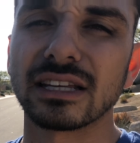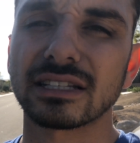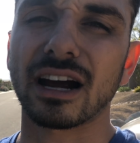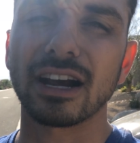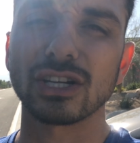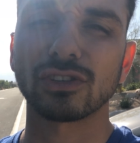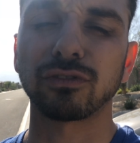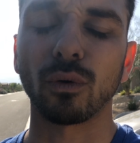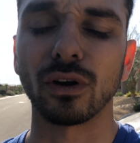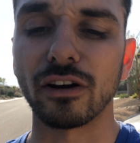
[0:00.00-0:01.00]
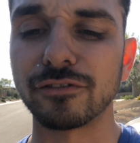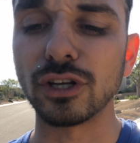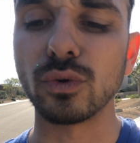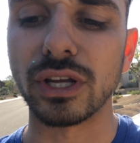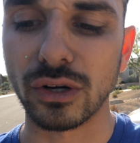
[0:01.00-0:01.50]
these tires for a
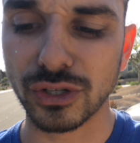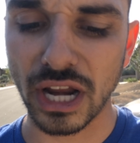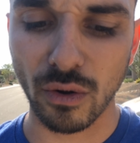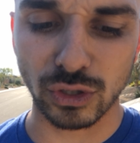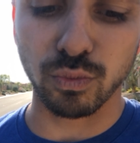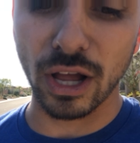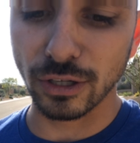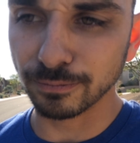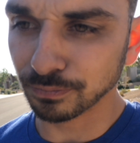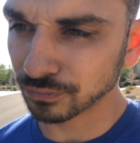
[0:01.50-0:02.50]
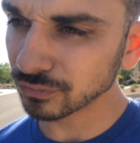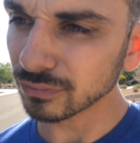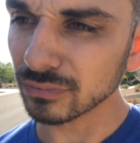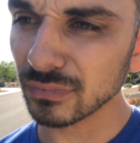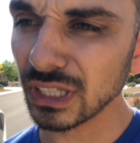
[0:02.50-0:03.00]
few years now as well.
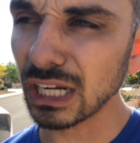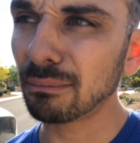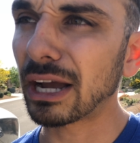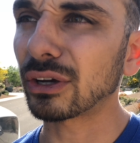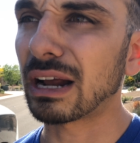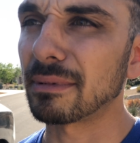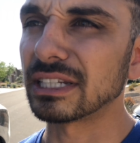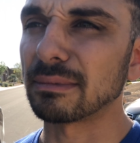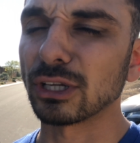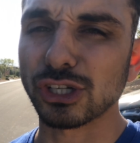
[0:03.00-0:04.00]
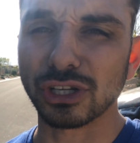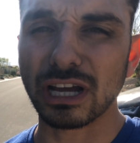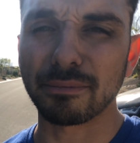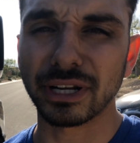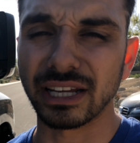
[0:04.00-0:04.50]
Back when I had my demolition
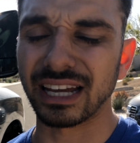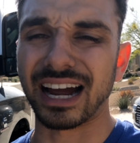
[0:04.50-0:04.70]
company,